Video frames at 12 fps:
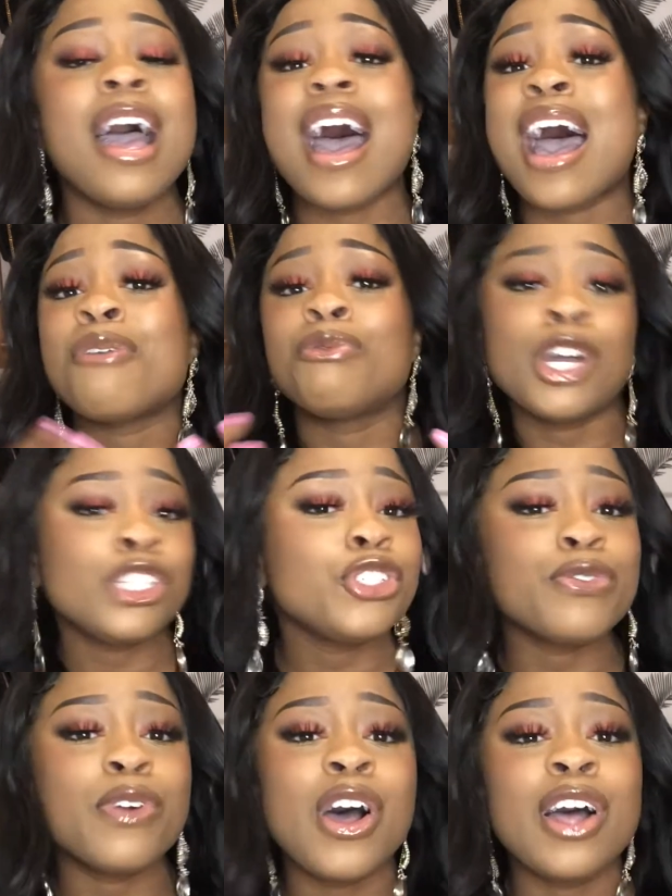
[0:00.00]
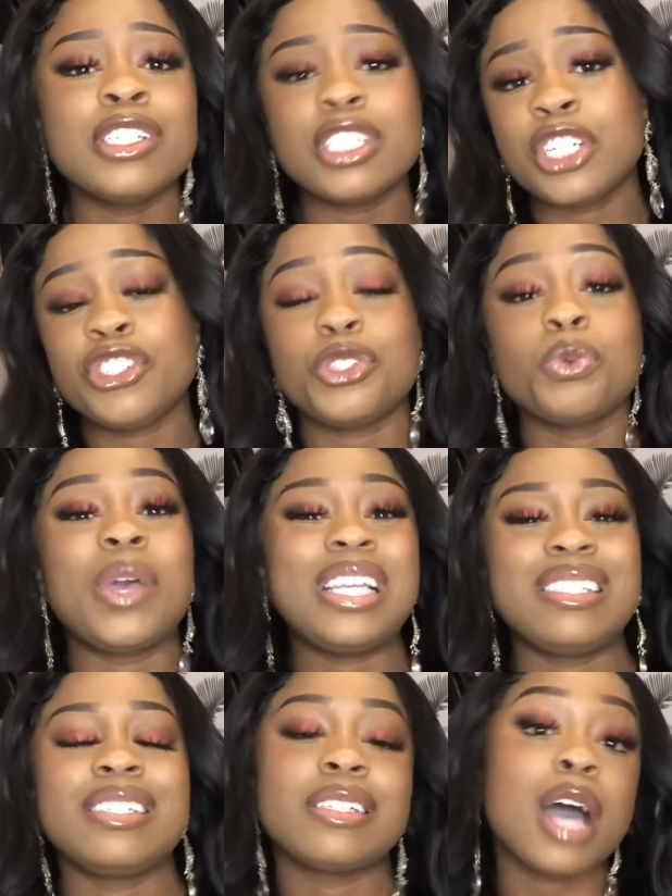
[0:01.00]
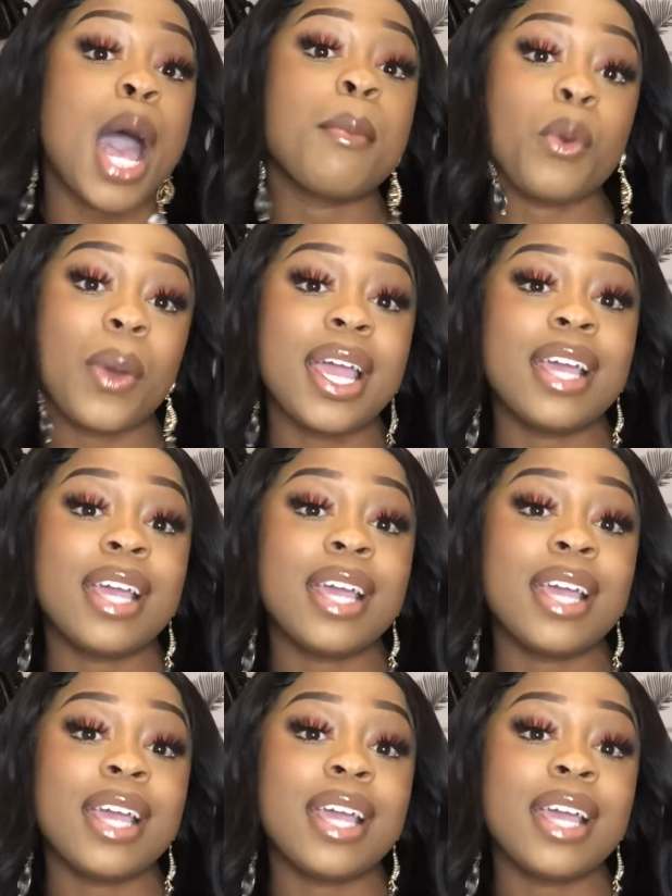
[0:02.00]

at restaurants and just wasting time away.